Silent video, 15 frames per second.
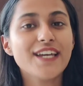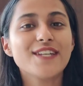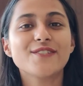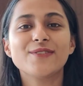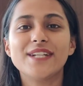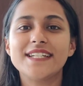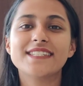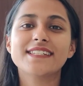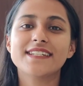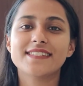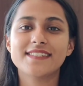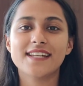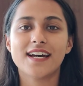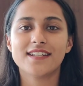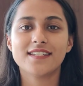So let's get
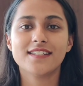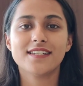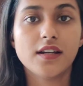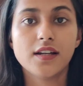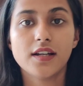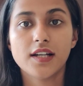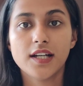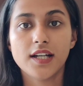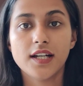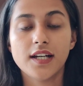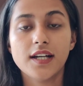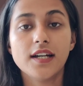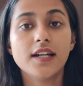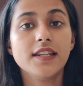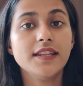started.
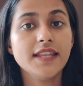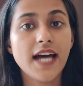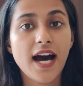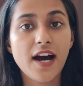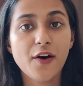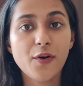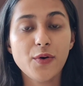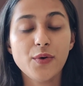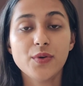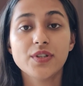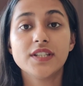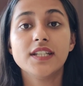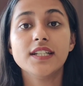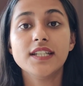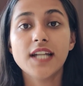Now,
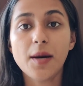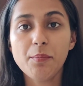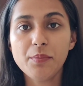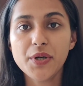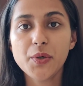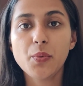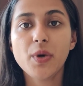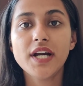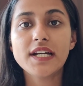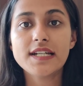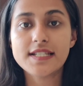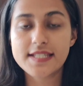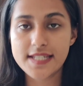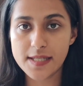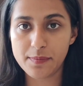the number
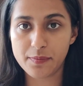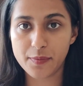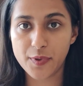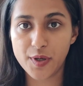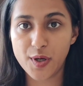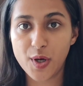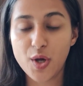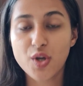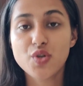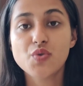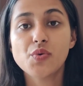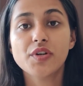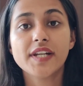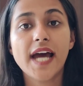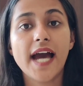one tip
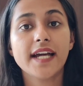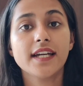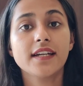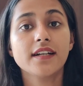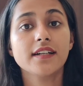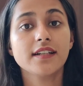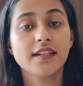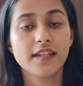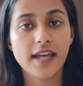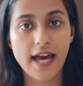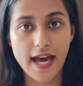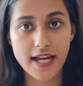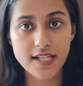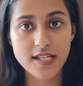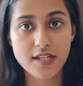to crack
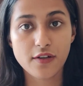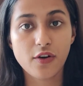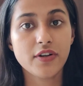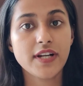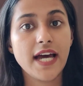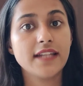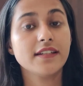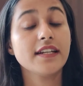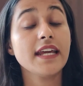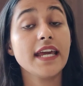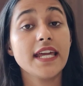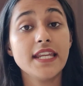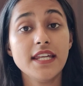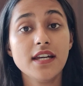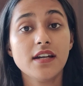CAT, or rather
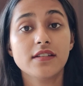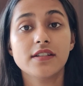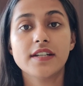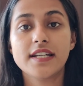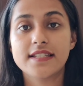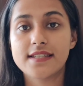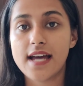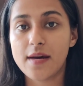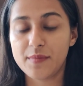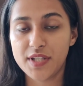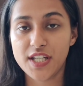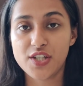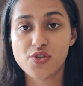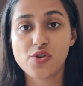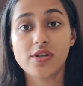any other
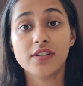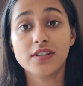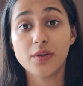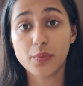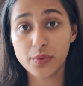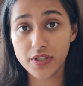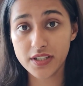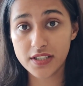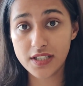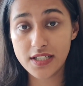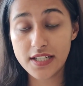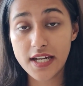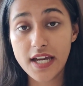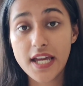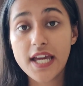examination in the
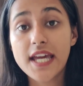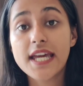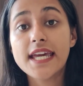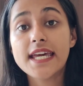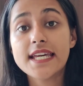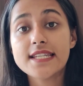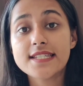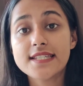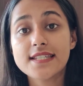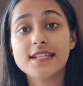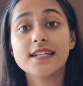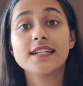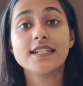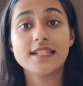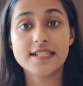world,
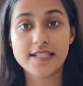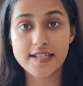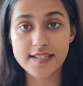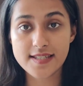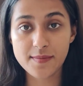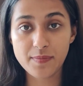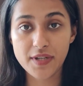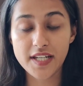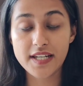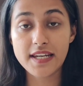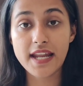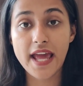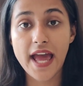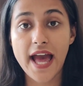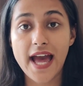is
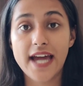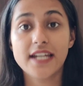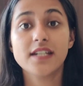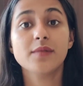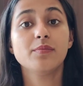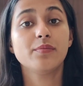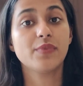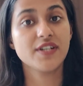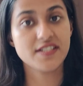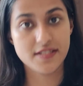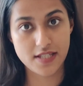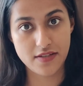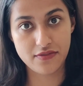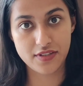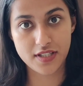discipline and
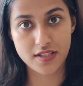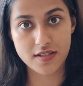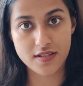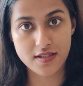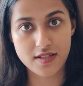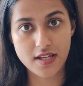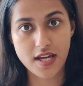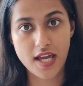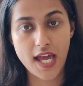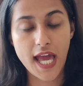perseverance.